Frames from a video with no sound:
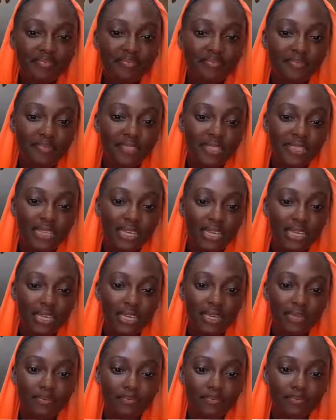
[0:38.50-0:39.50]
Tegeda.
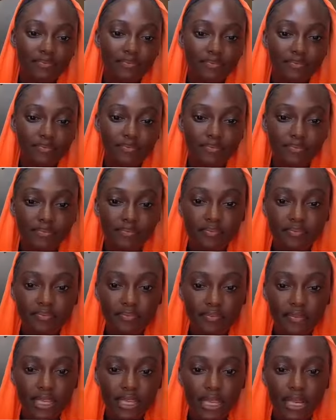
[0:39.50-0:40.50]

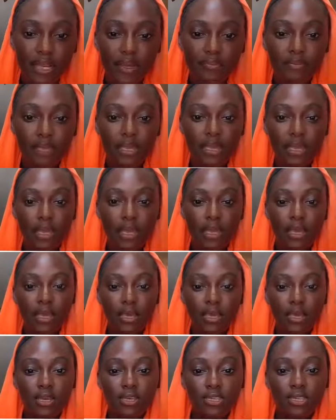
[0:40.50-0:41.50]
Yeah.
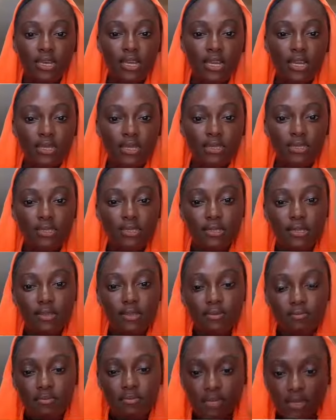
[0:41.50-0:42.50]
Shanice
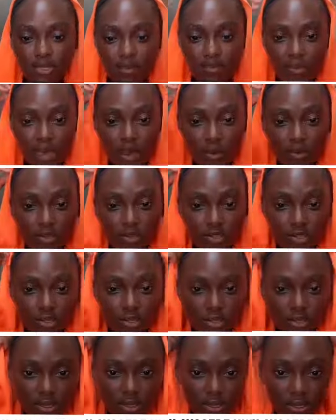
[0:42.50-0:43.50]
is my OG.
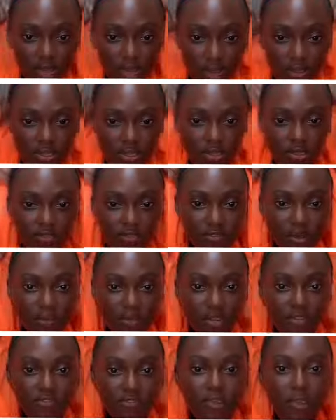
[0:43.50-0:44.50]
How did your family
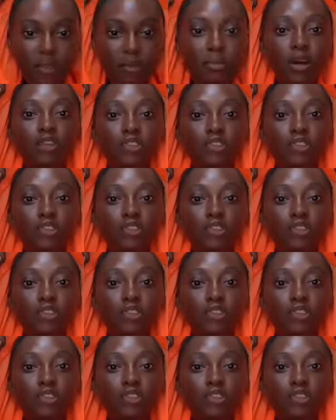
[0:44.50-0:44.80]
feel about you